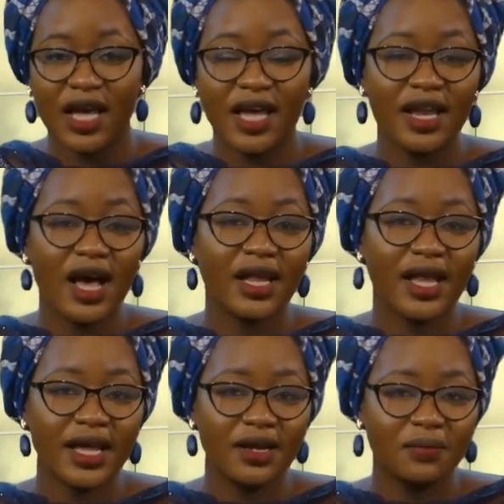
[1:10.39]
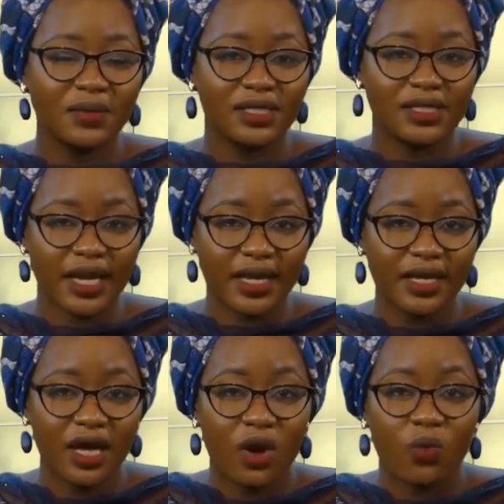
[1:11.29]
In our lineup today,
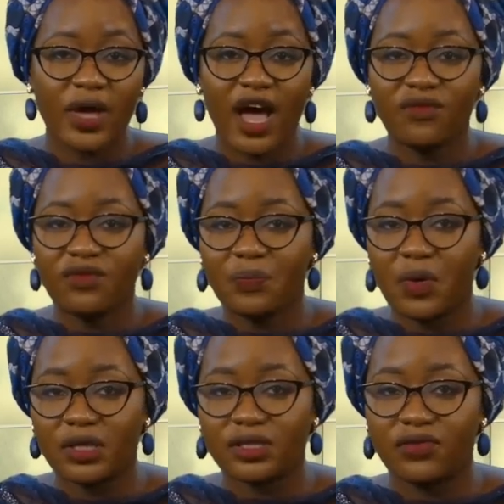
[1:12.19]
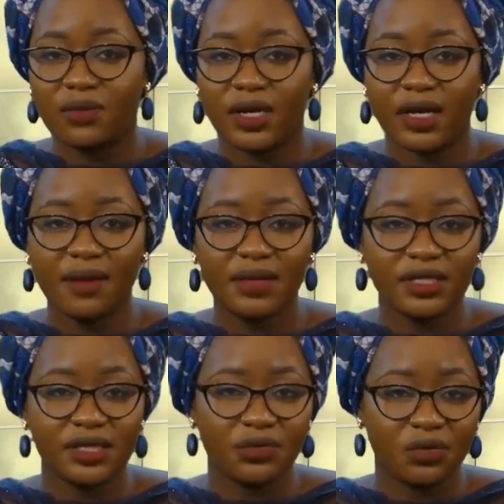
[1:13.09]
we have reports from the
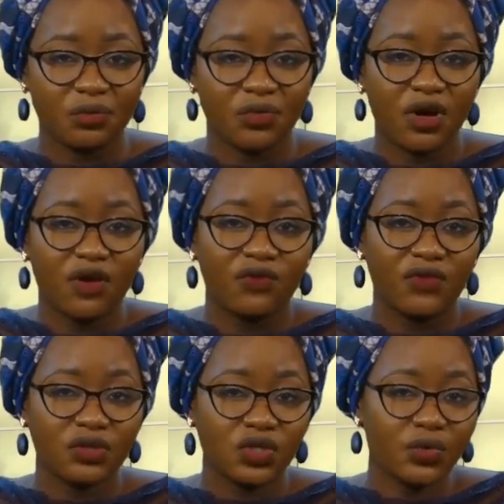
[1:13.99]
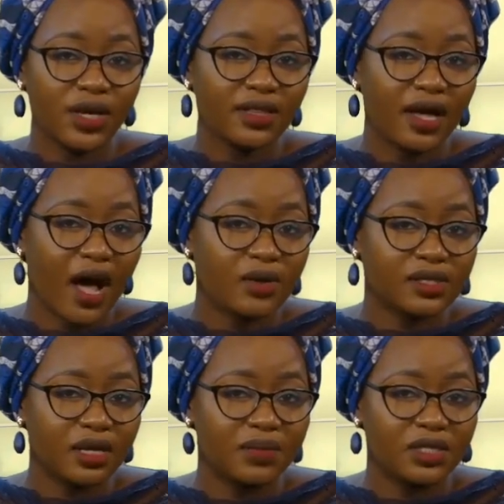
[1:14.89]
committee room featuring the
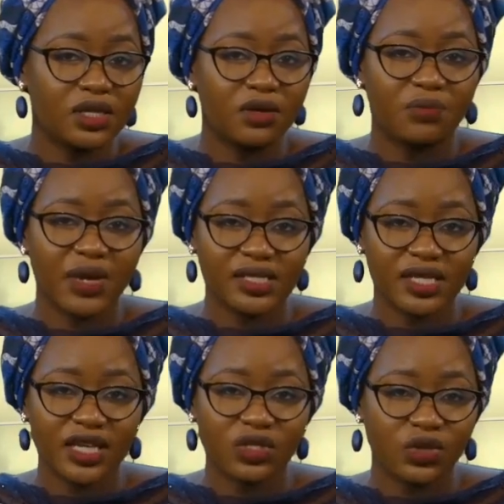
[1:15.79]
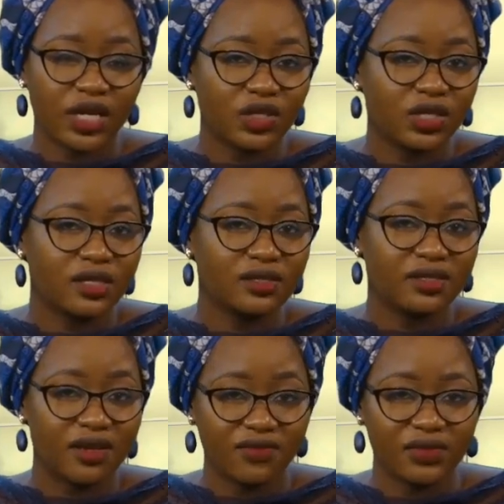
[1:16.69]
House Committee on Basic Education and
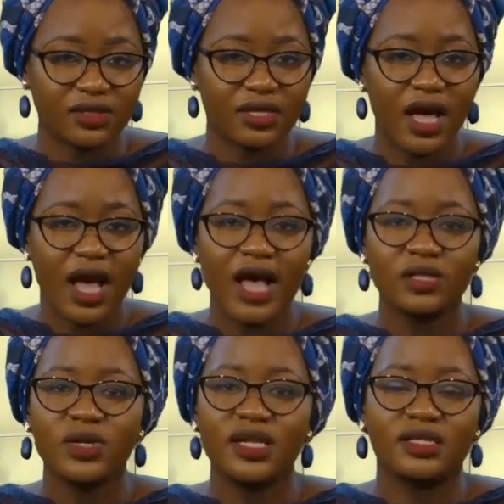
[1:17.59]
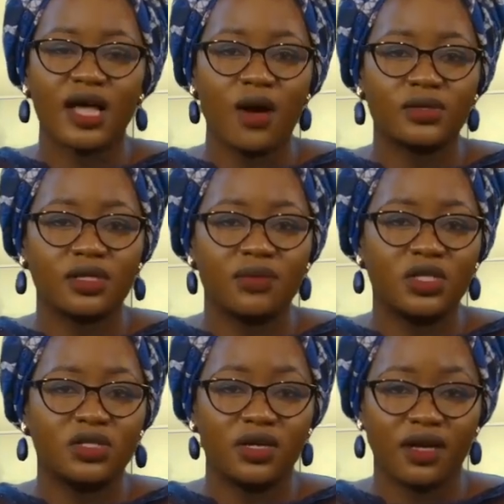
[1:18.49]
Service, as well as the House
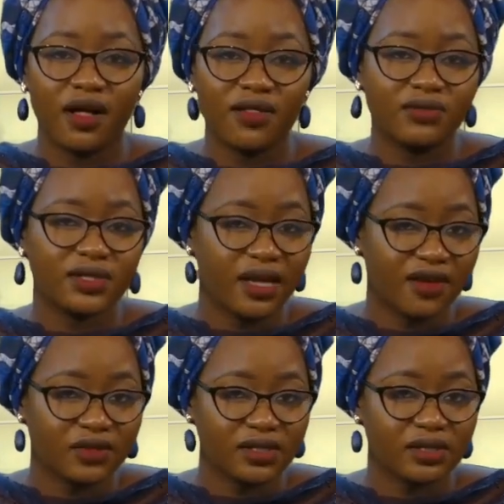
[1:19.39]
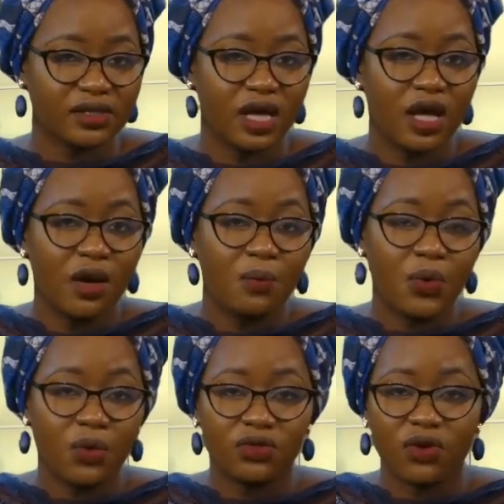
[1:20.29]
Committee on Health Services,
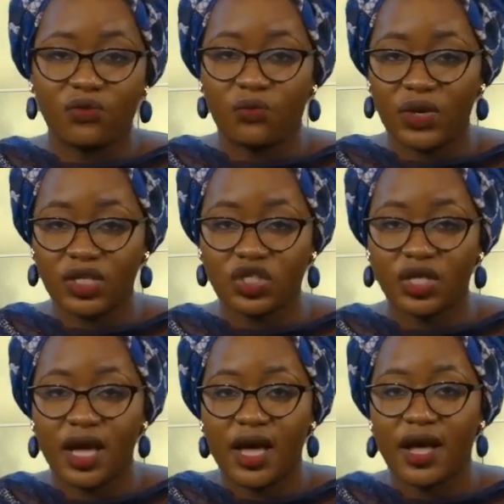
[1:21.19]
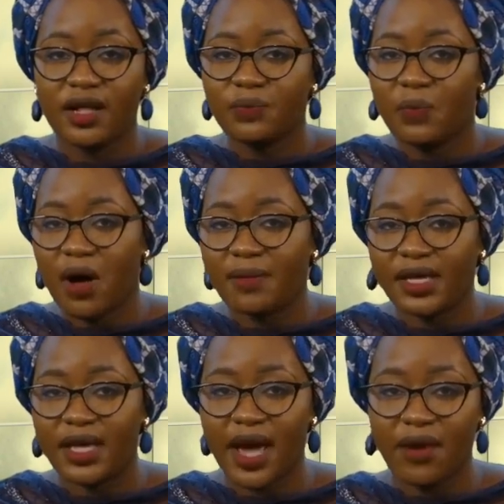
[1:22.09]
both of which held
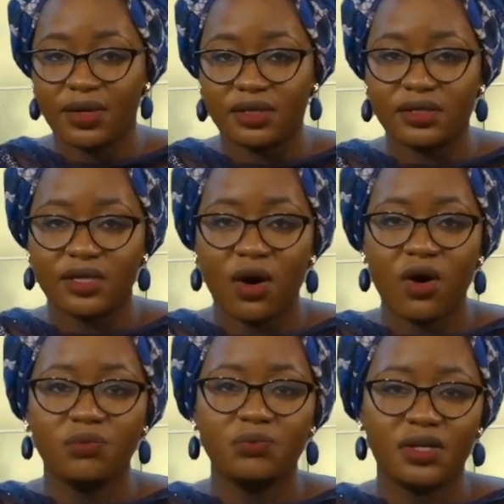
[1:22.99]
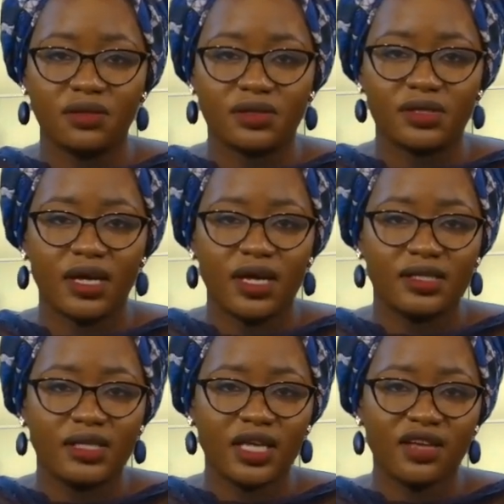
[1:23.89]
public hearings on bills
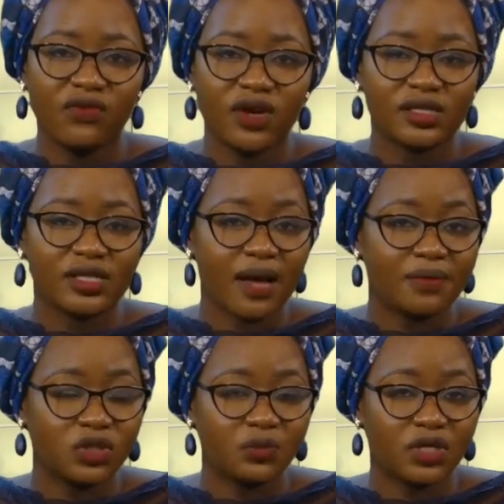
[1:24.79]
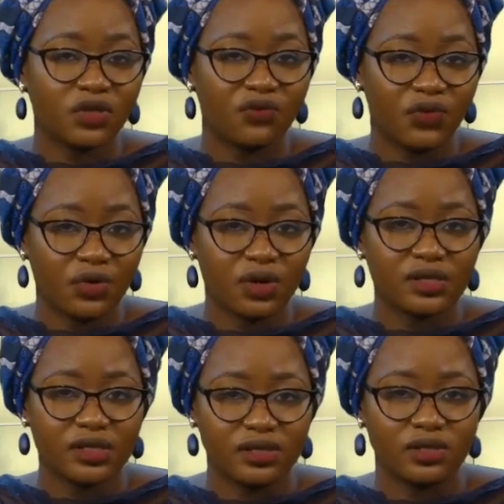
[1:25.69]
seeking for establishment of
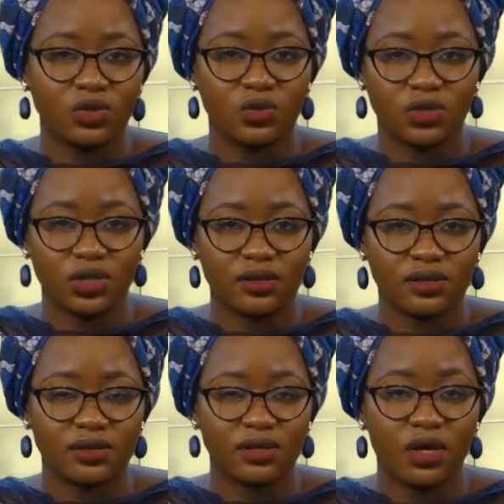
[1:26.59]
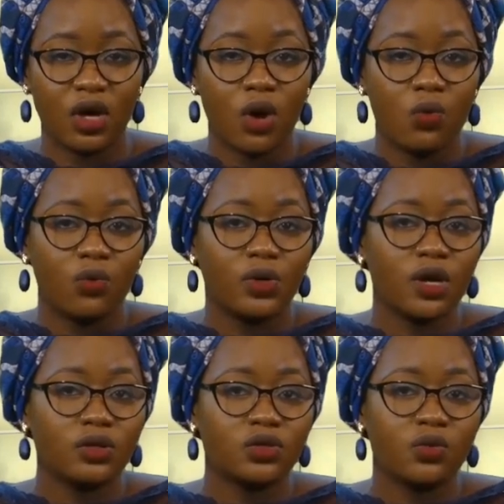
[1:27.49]
various institutions. We will
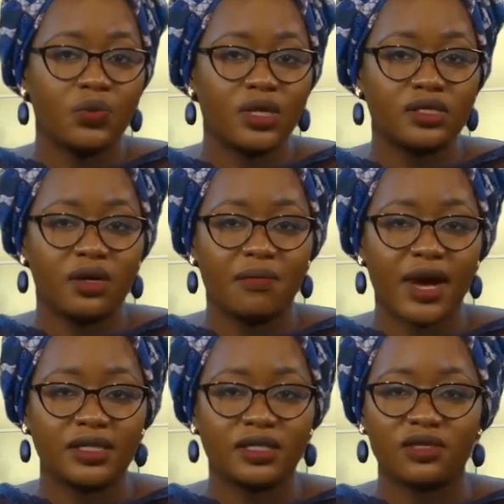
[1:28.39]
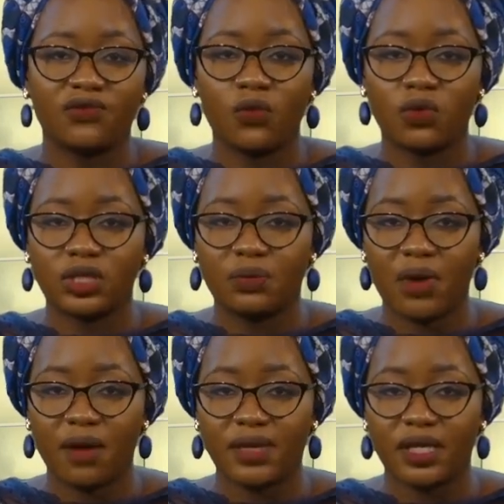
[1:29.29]
also bring some matters of urgent
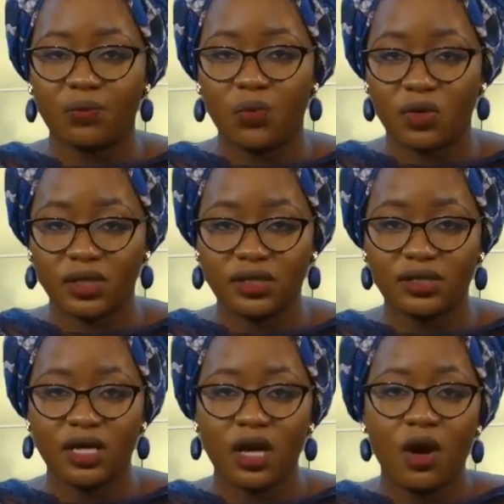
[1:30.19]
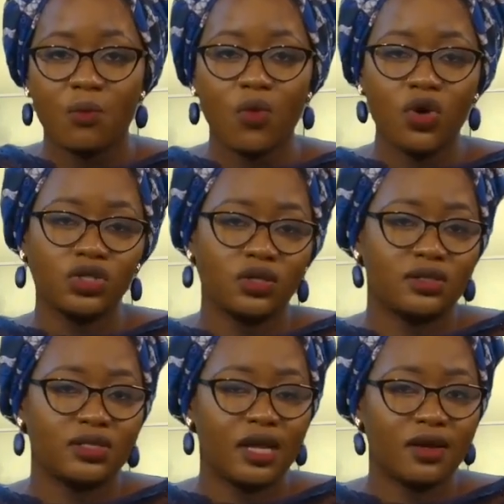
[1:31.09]
public importance,
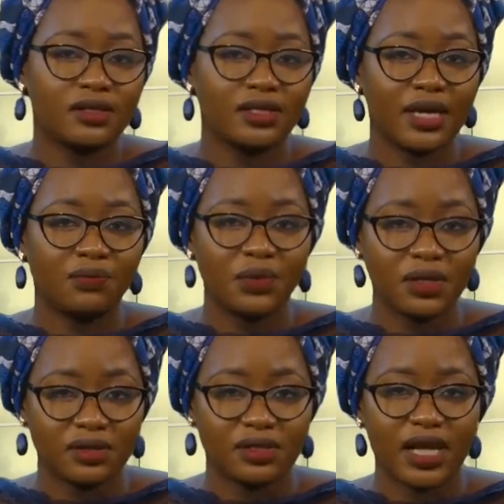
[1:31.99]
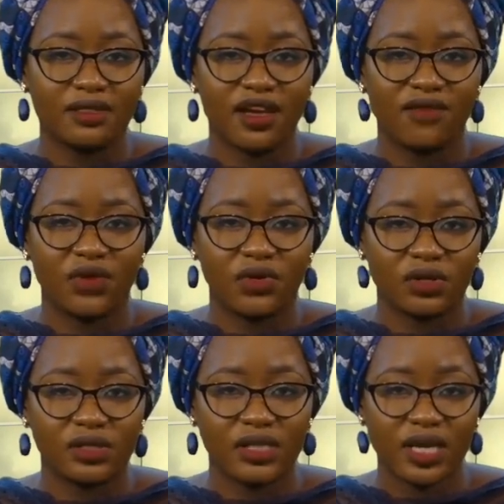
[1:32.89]
motions alongside bills at their
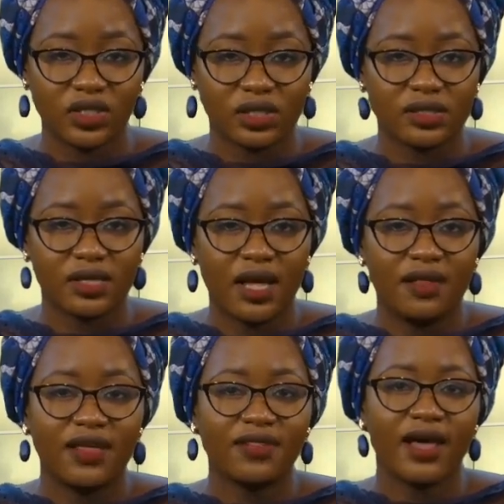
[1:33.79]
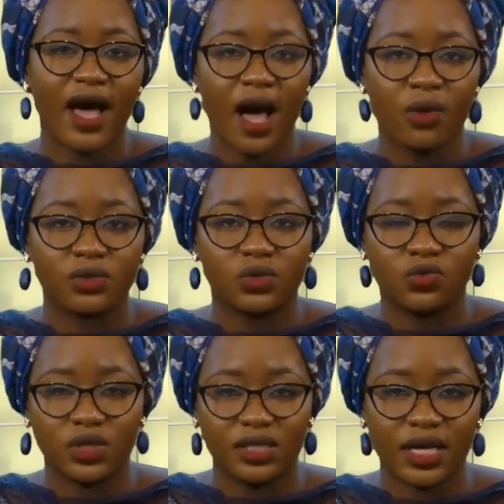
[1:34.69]
various stages that the House
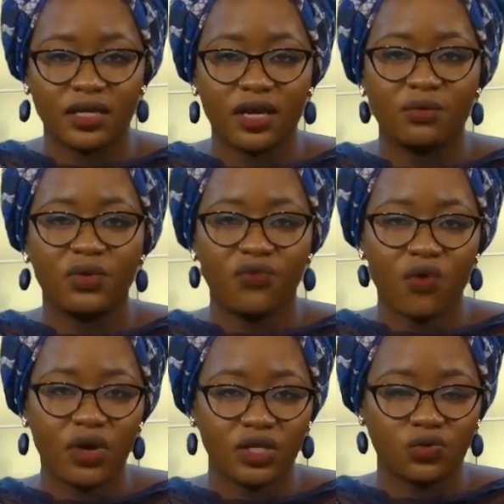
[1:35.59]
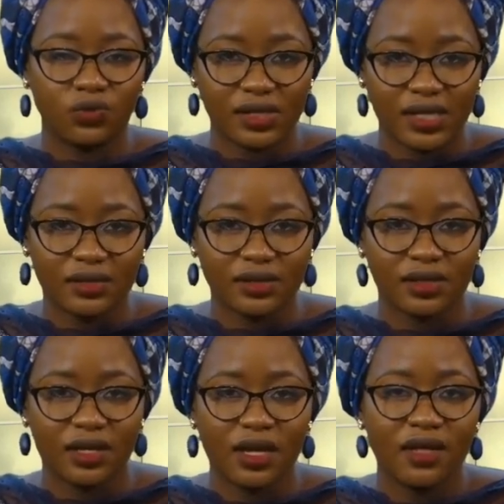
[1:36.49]
treated before it
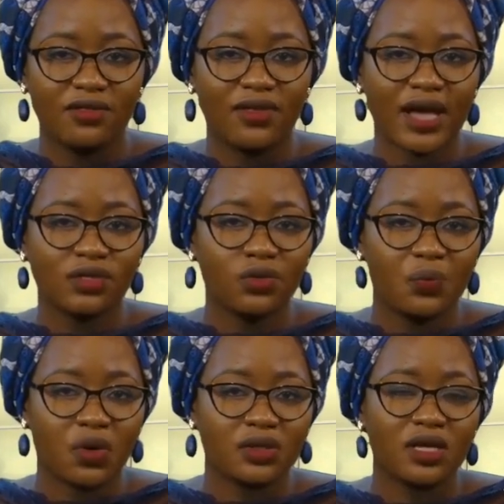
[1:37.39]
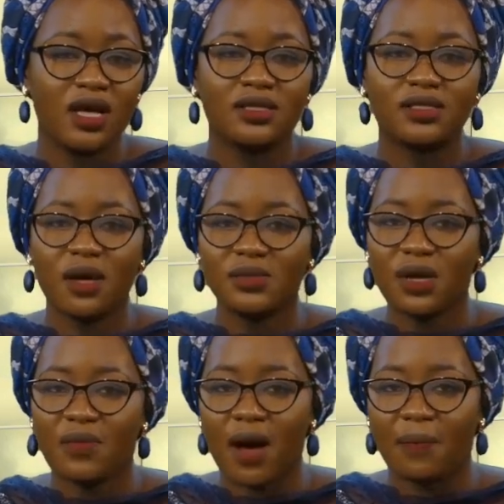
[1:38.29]
recessed. That report sums
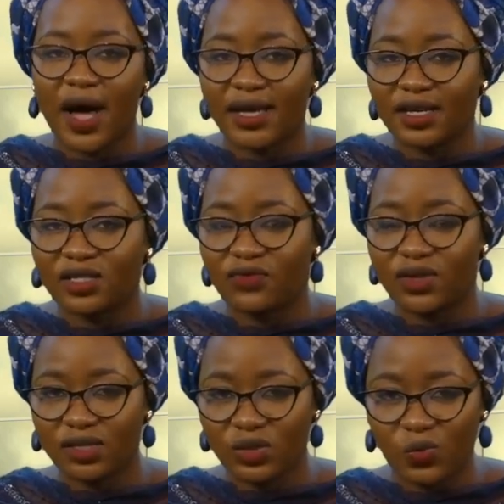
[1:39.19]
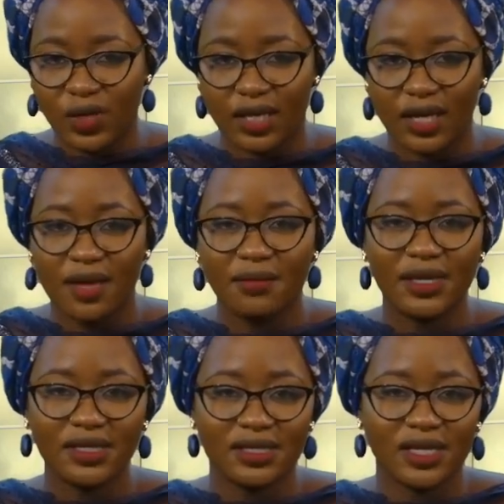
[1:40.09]
up our package for this week.
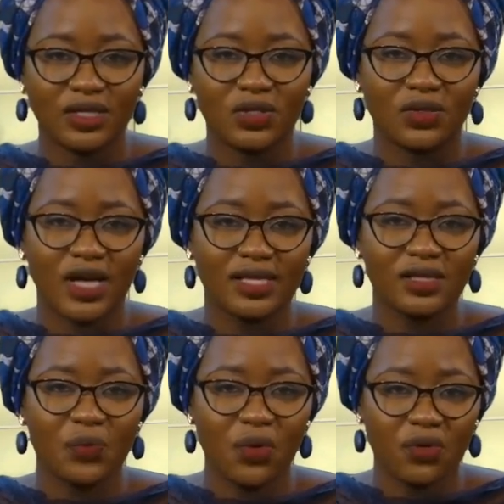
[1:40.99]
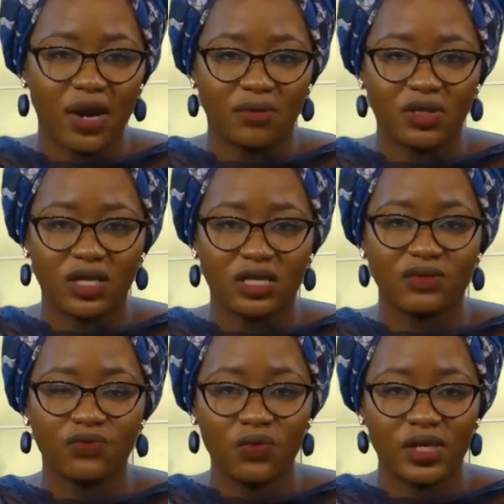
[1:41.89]
Please stay tuned as the program returns
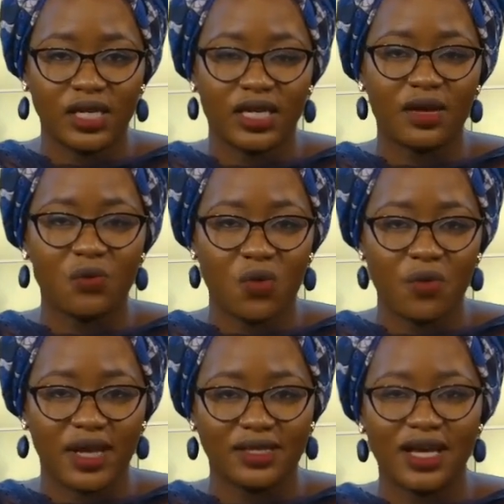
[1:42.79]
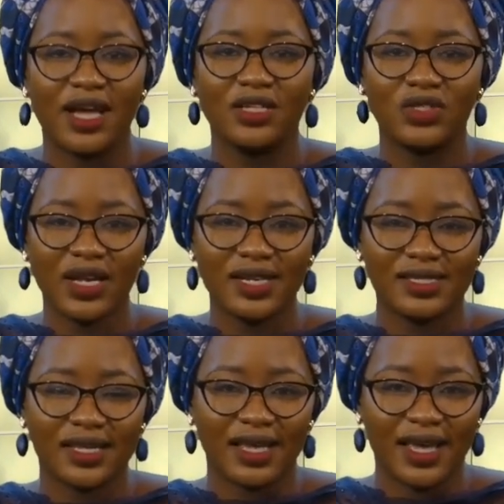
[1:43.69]
fully in a moment. Join
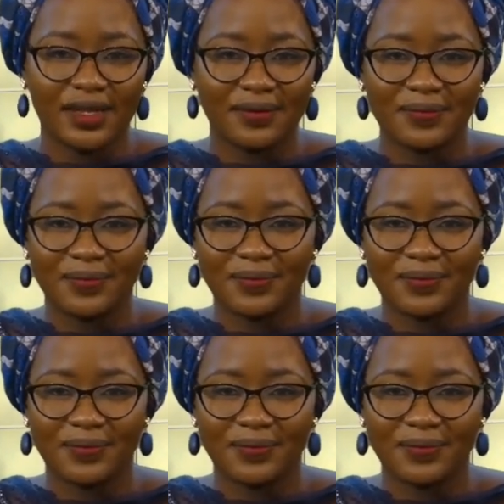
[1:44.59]
us again.